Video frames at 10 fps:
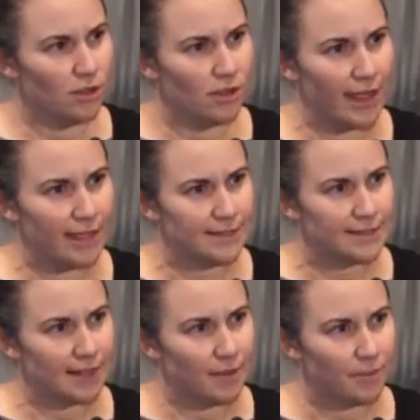And,
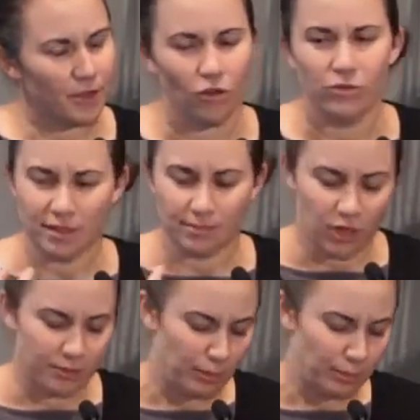and
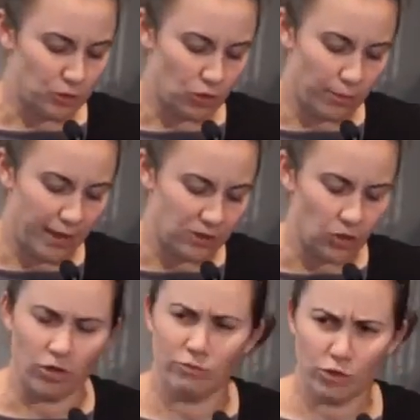sometimes people talk about,
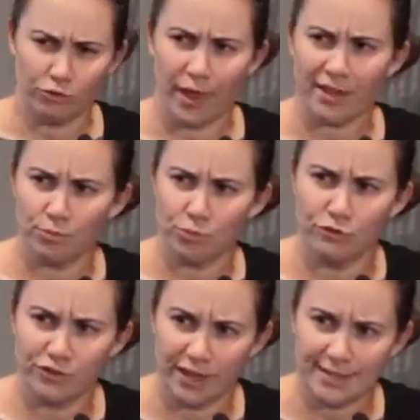what if we had
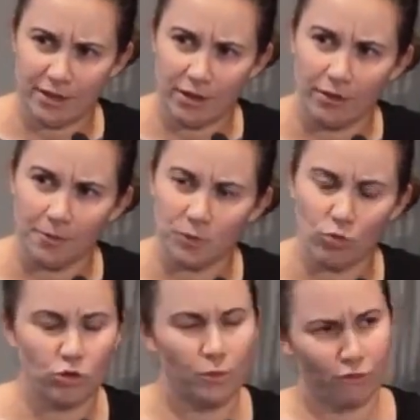improved SEO? Or
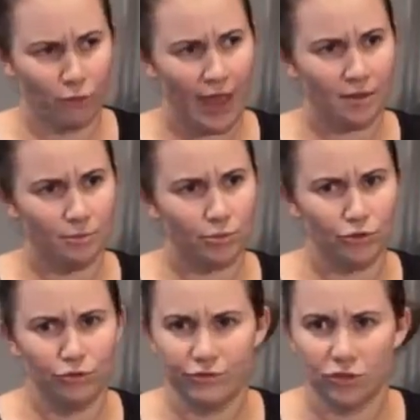what if we had
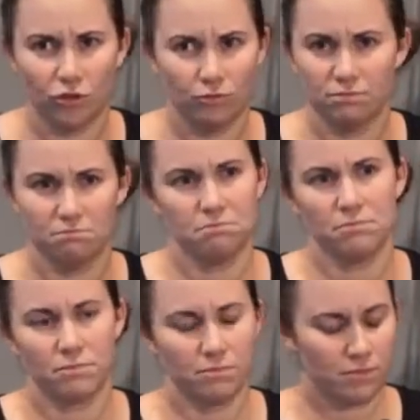improved,
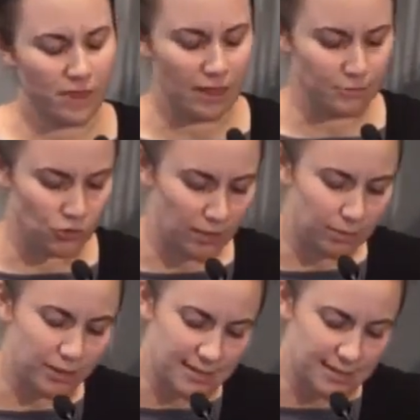themes or
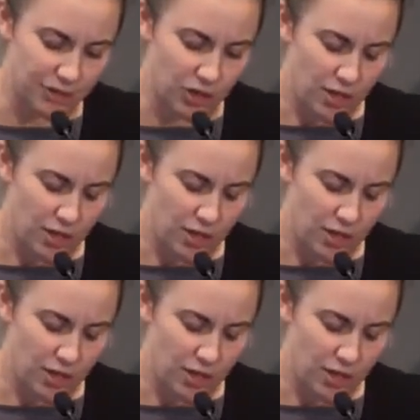templates and such.